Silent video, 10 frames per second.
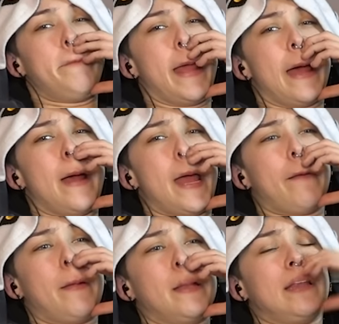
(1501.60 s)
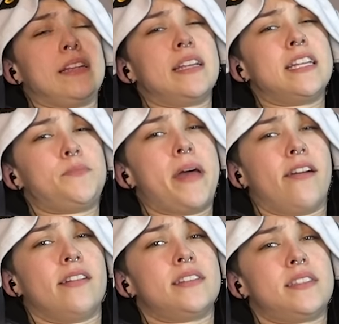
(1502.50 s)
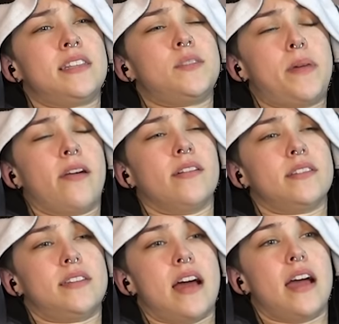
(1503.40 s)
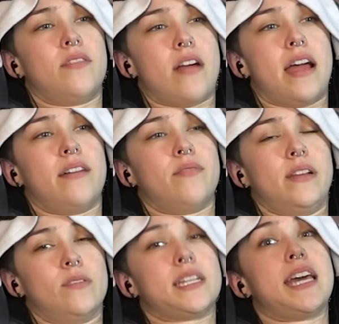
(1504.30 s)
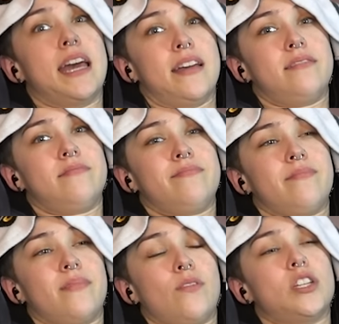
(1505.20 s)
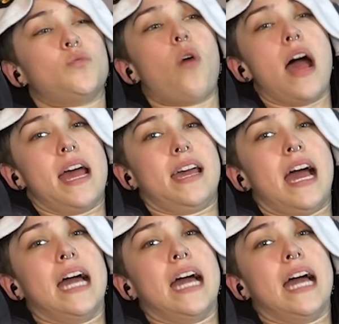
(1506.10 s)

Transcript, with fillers: Yeah, like then his parents his parents died, right, when he was a kid, which is why